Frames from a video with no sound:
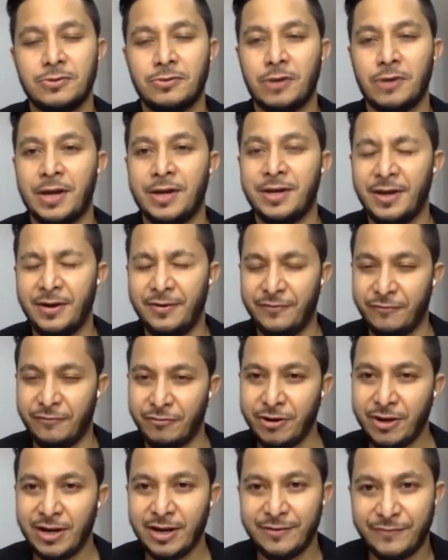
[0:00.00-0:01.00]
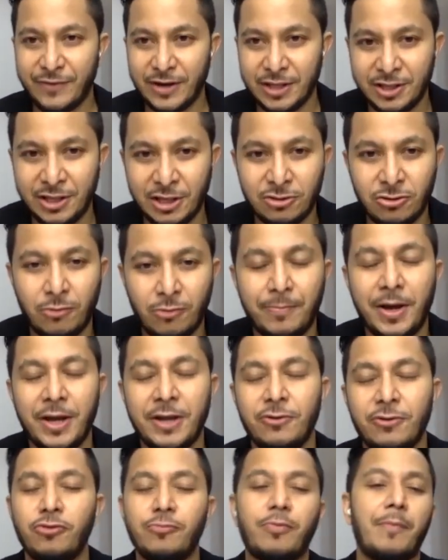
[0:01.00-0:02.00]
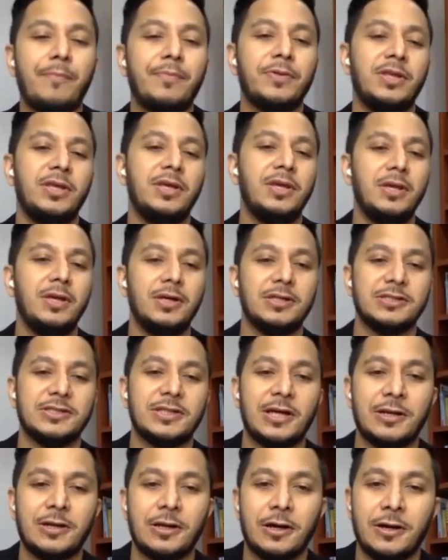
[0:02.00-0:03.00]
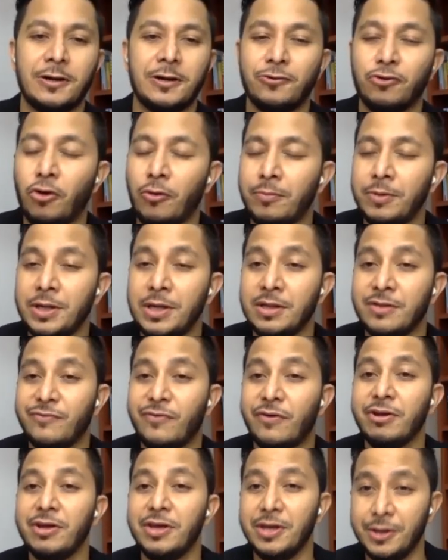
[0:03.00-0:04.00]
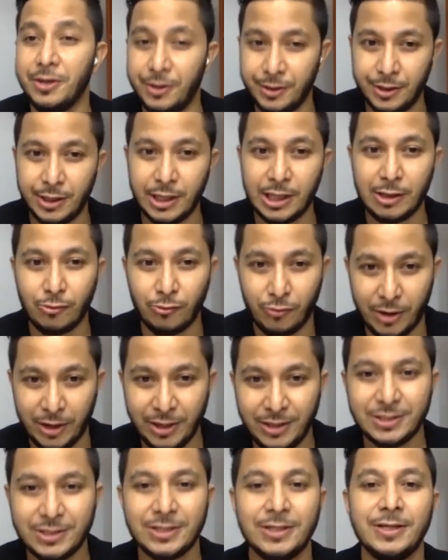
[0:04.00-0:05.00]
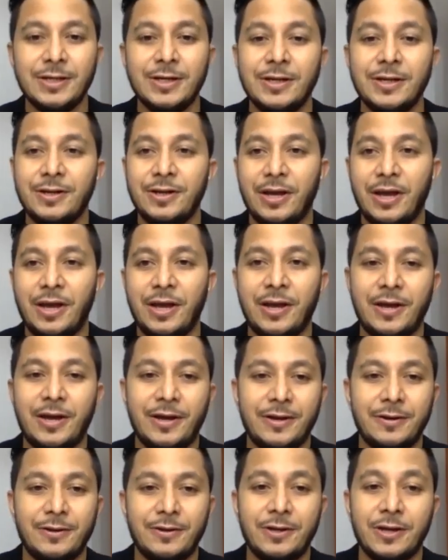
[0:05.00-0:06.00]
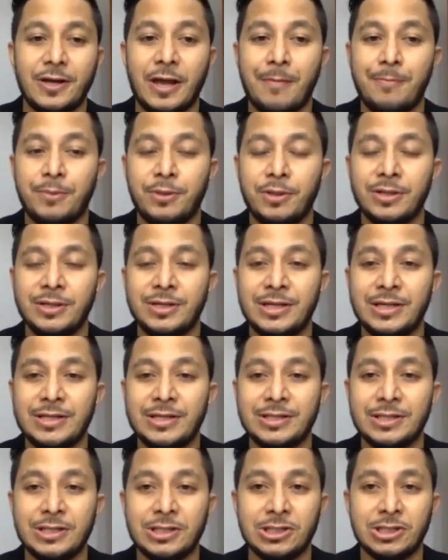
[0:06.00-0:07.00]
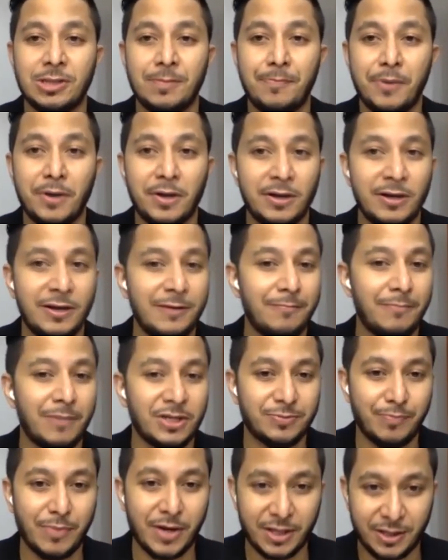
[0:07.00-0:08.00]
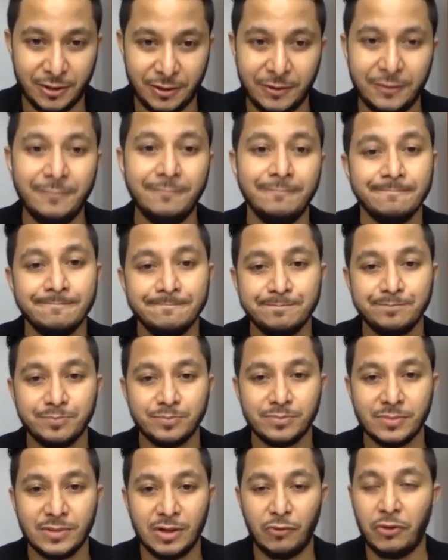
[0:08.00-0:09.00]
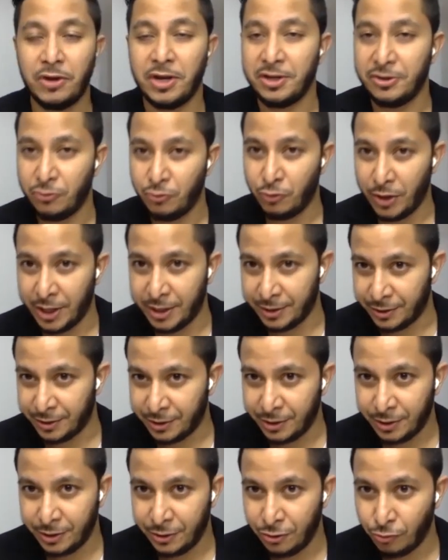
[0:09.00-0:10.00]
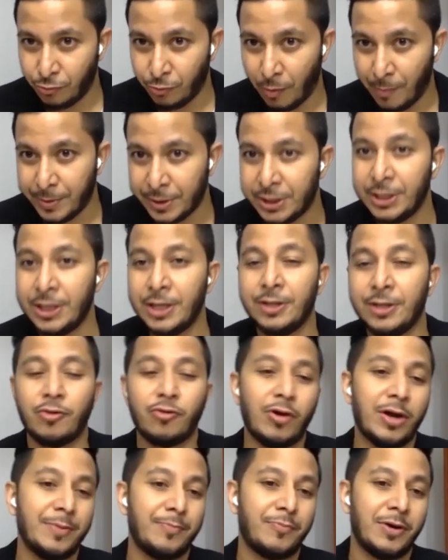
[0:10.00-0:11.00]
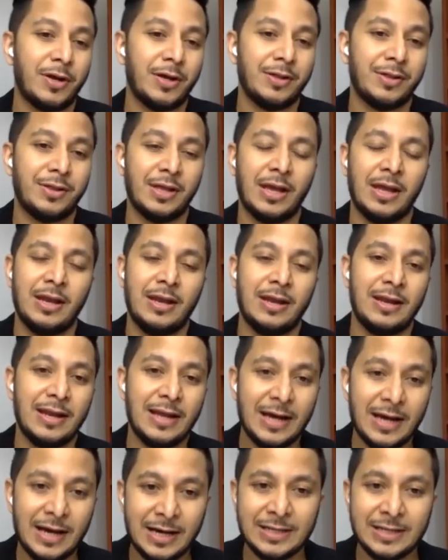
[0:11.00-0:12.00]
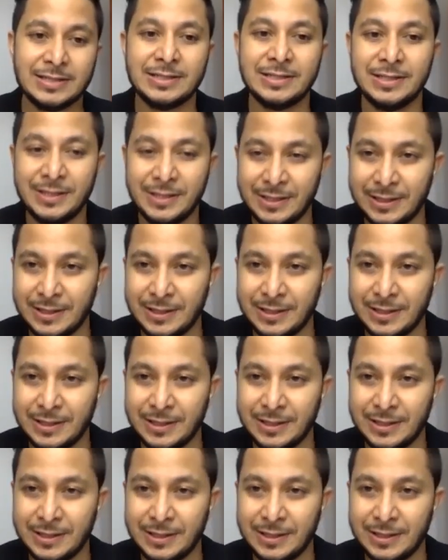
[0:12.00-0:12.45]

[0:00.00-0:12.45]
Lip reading: and the real advantage of buying new property here is that normally it's very easy to rent, and the capital gains is typically much better when you enter new property at the right price. And last